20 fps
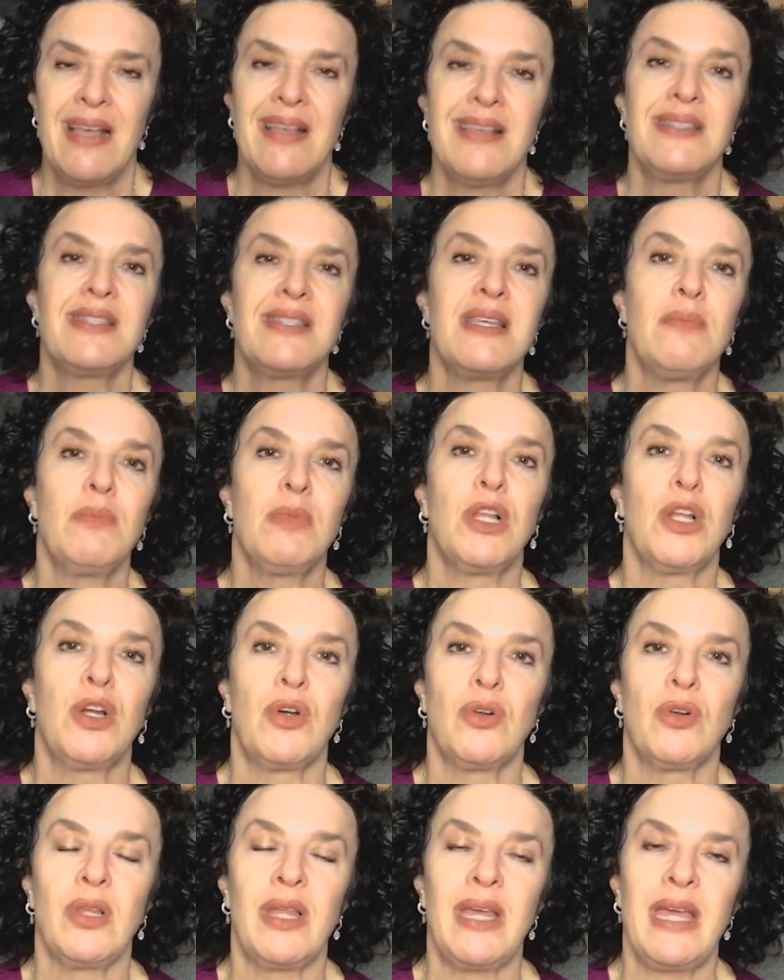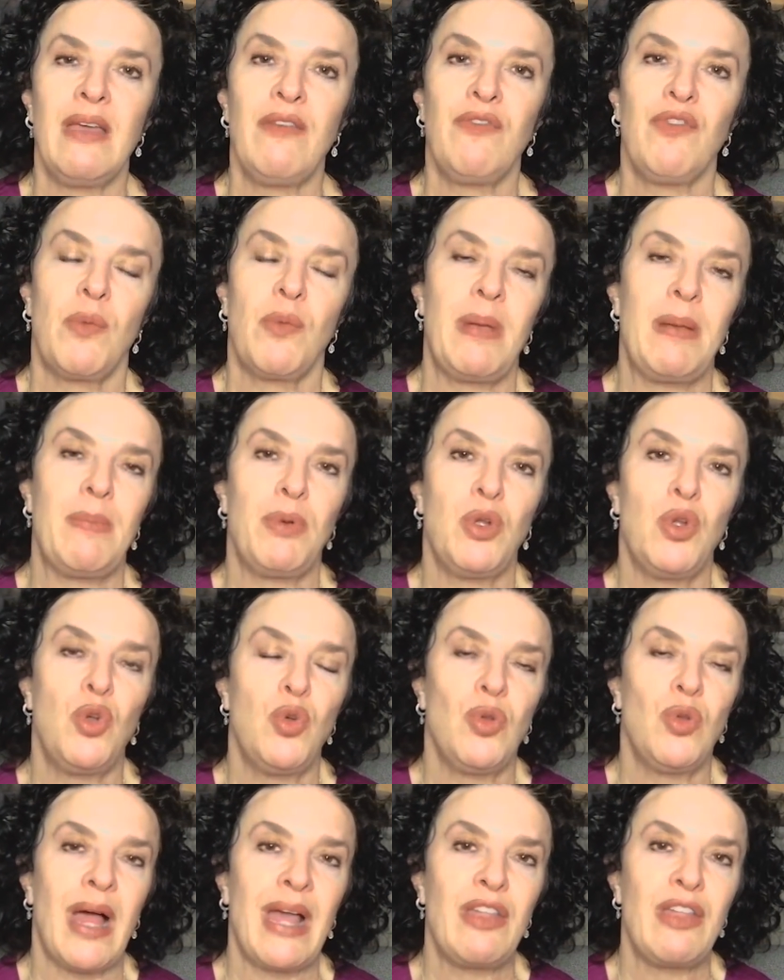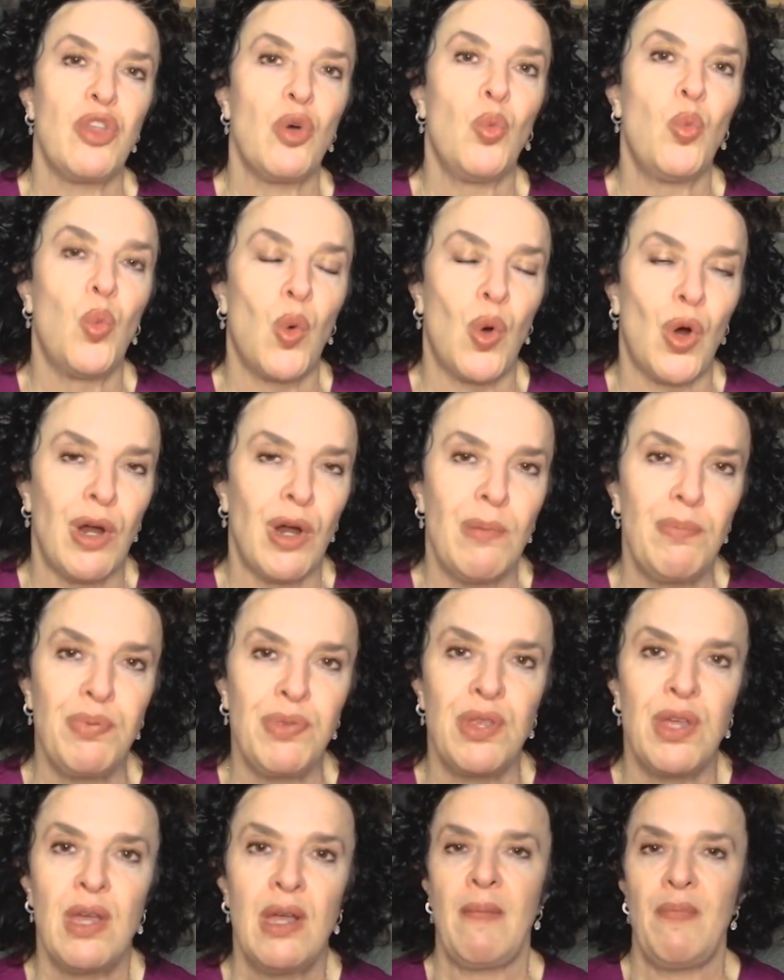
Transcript: Similarly, for people who like the warmth,